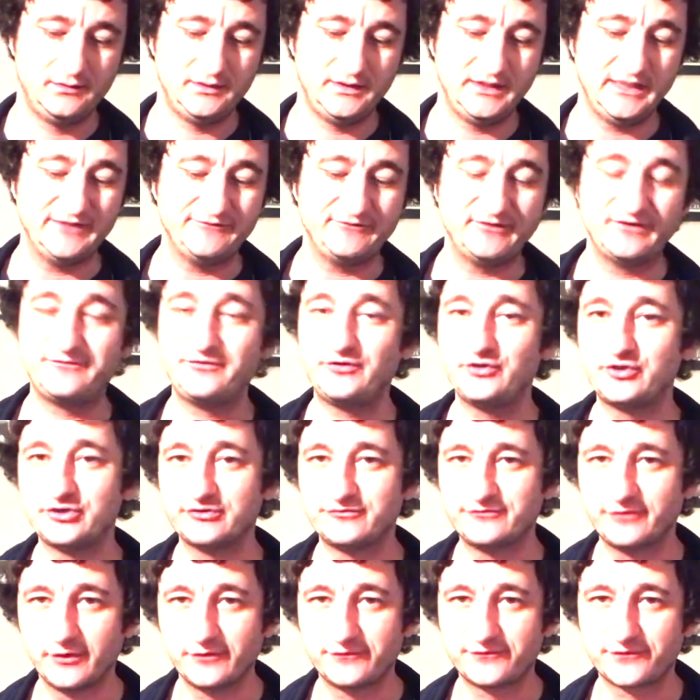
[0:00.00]
even if you
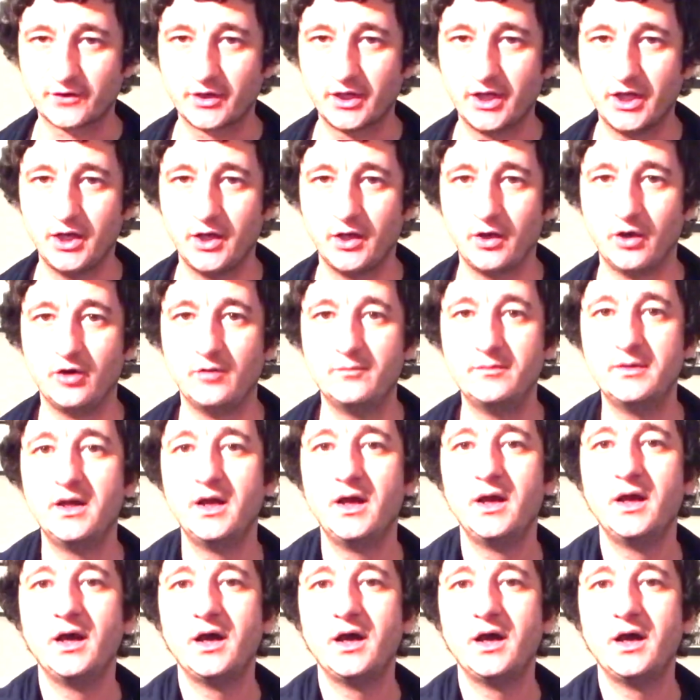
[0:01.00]
could vote for home,